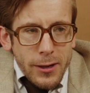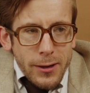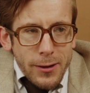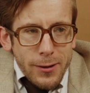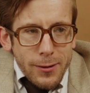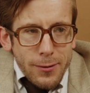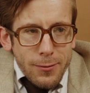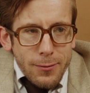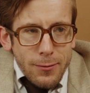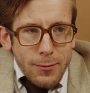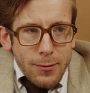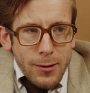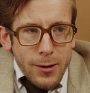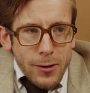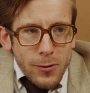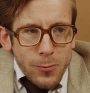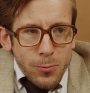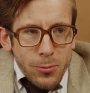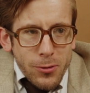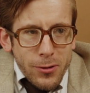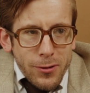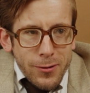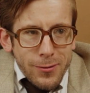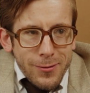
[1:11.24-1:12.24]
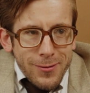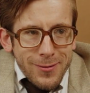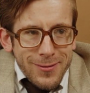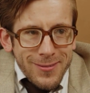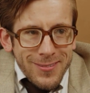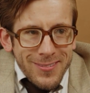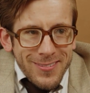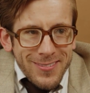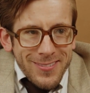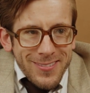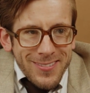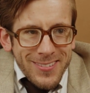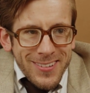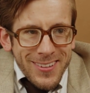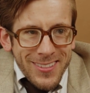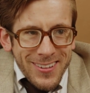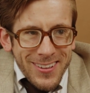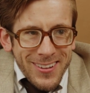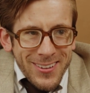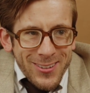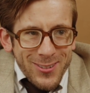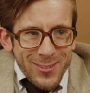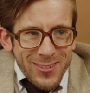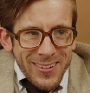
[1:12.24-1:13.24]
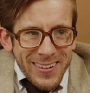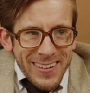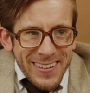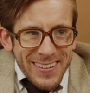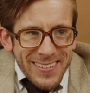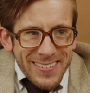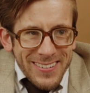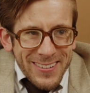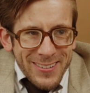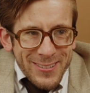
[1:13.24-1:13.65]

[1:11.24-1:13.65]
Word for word: I added the last part. You think it's funny?